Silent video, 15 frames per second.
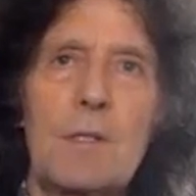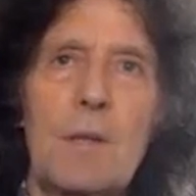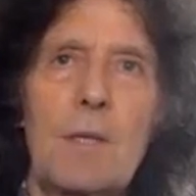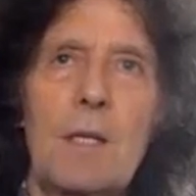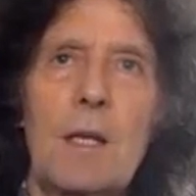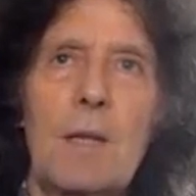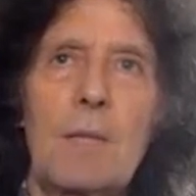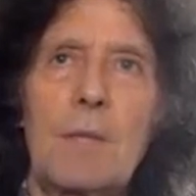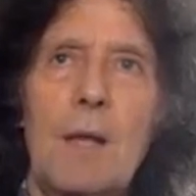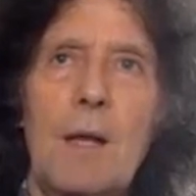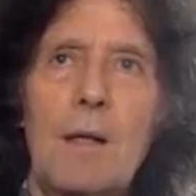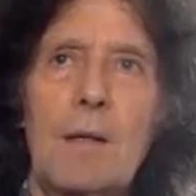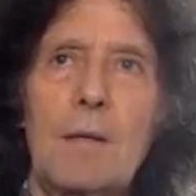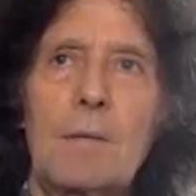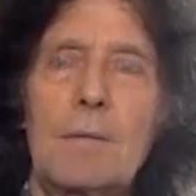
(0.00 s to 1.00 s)
I mean,
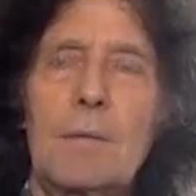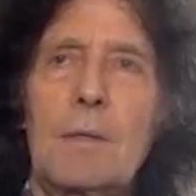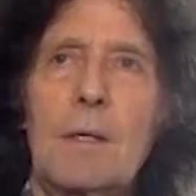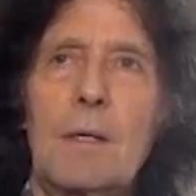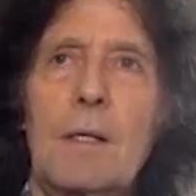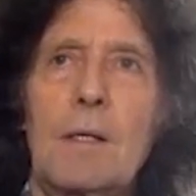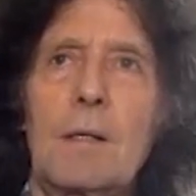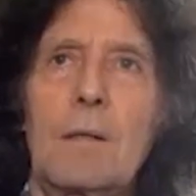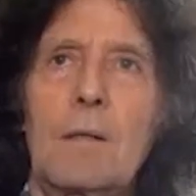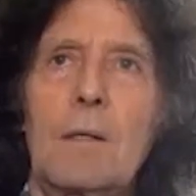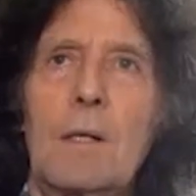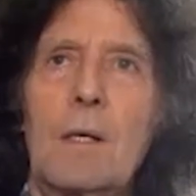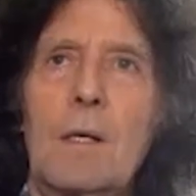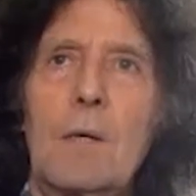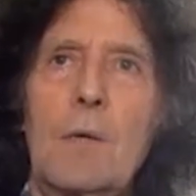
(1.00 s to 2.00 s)
I, uh,
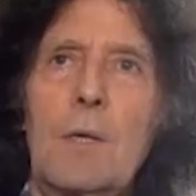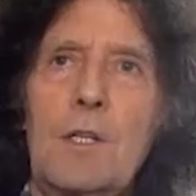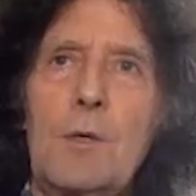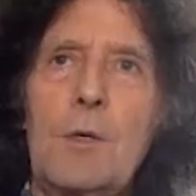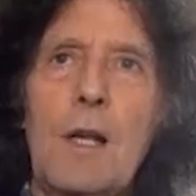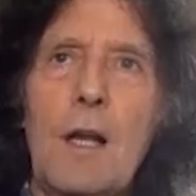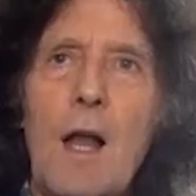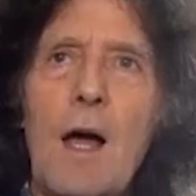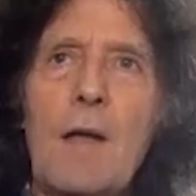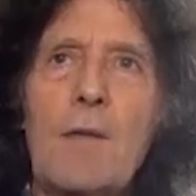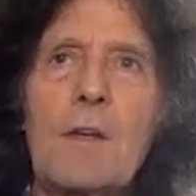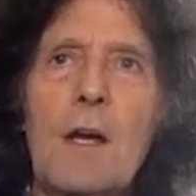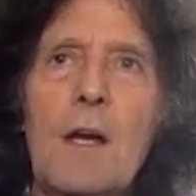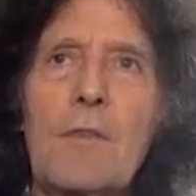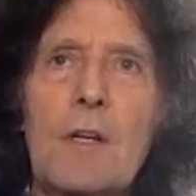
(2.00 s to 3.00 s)
we do it live
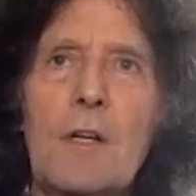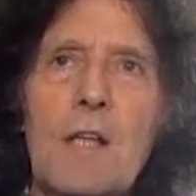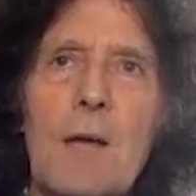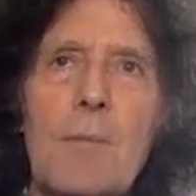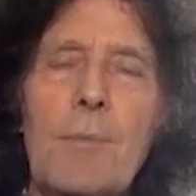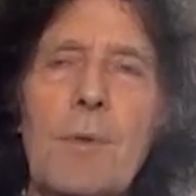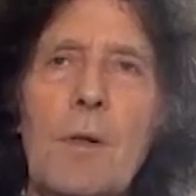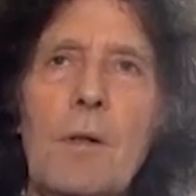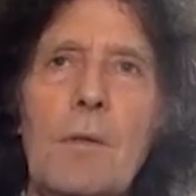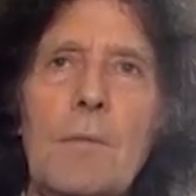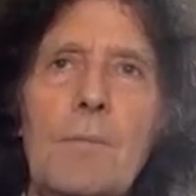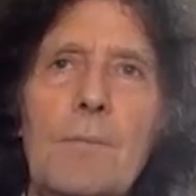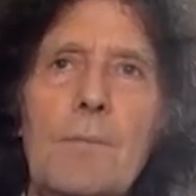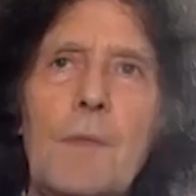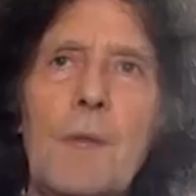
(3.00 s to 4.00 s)
now, for example,
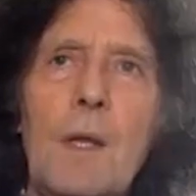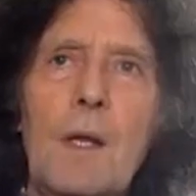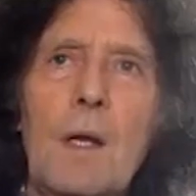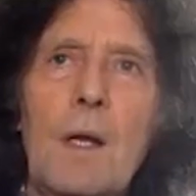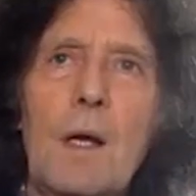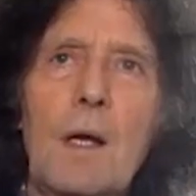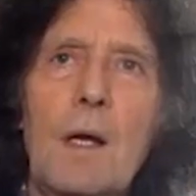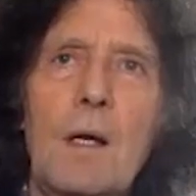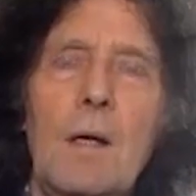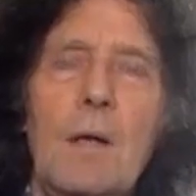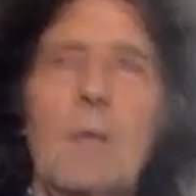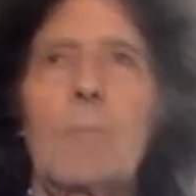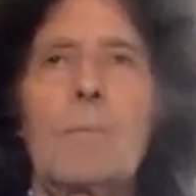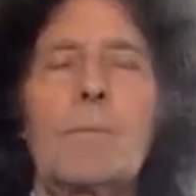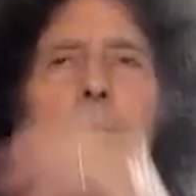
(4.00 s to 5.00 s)
uh,
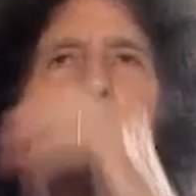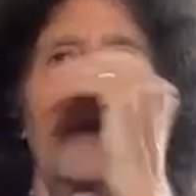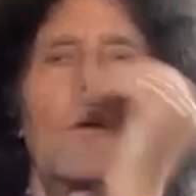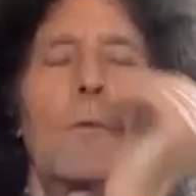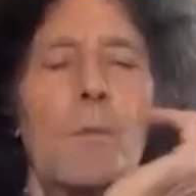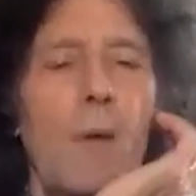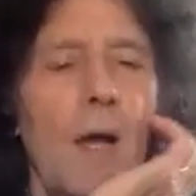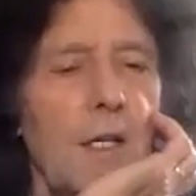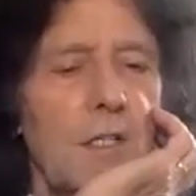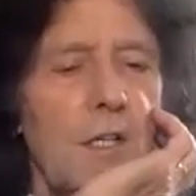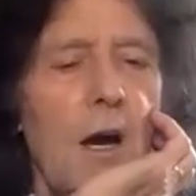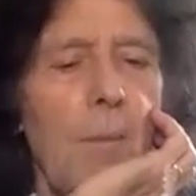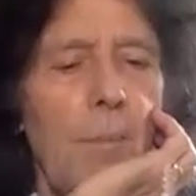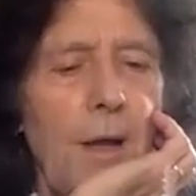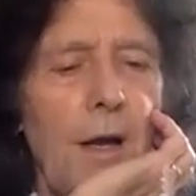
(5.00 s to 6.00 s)
with my
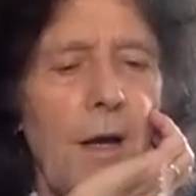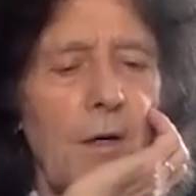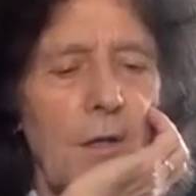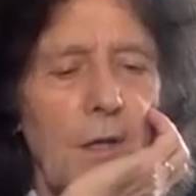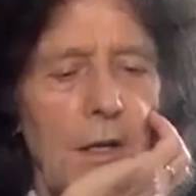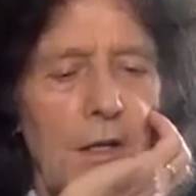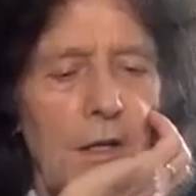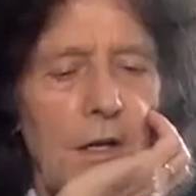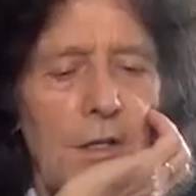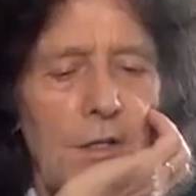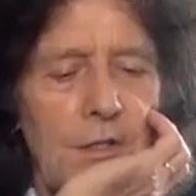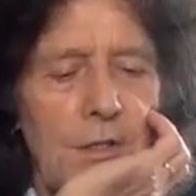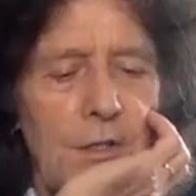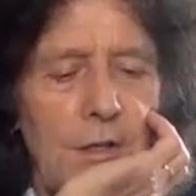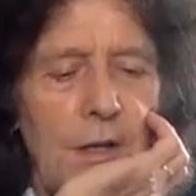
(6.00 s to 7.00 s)
guitar player in
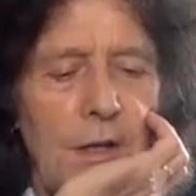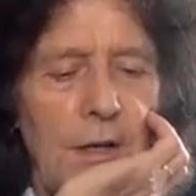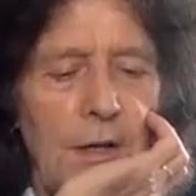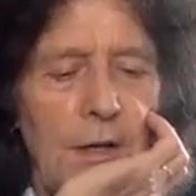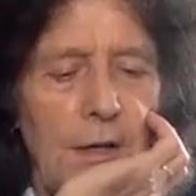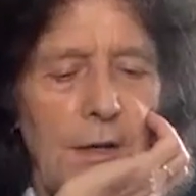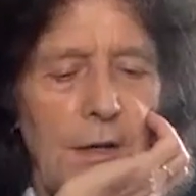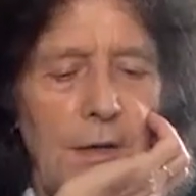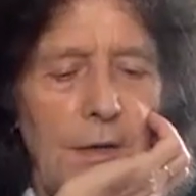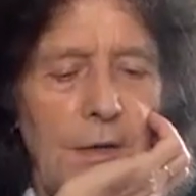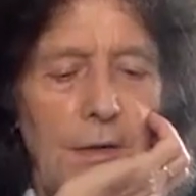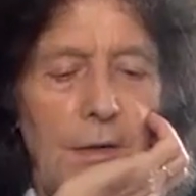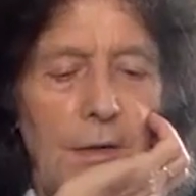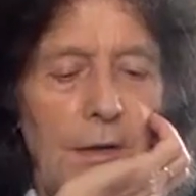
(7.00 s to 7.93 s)
concert, and uh,